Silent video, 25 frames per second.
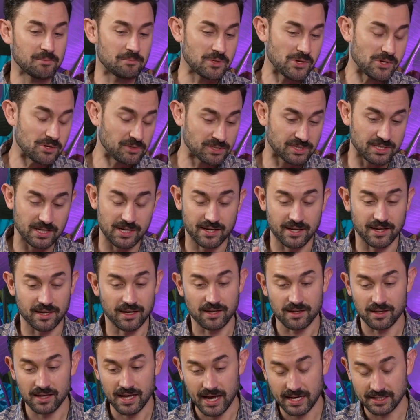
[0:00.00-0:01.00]
music and
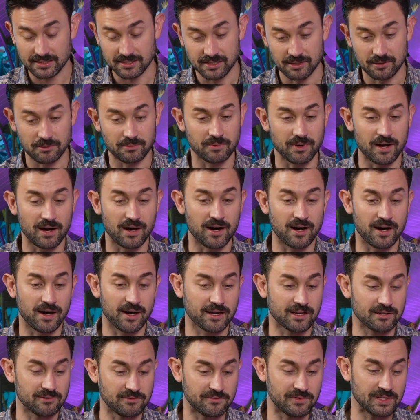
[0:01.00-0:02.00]
classic
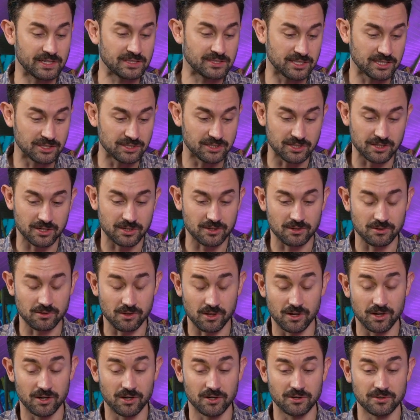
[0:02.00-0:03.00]
rock and vintage
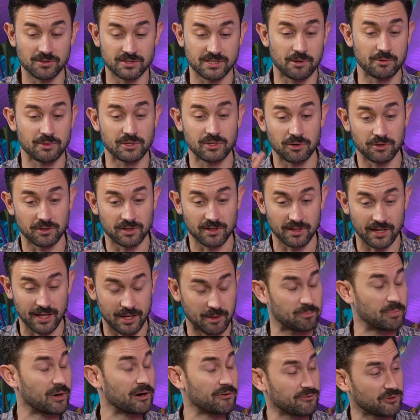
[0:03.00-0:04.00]
clothes. I would go to
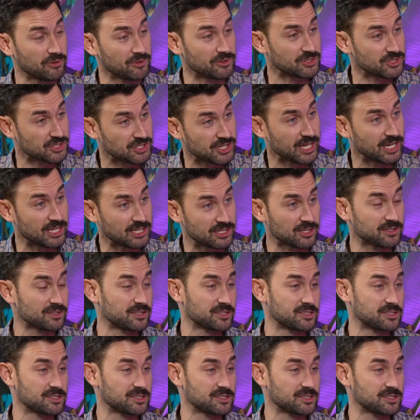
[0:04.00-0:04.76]
like Buffalo Exchange all the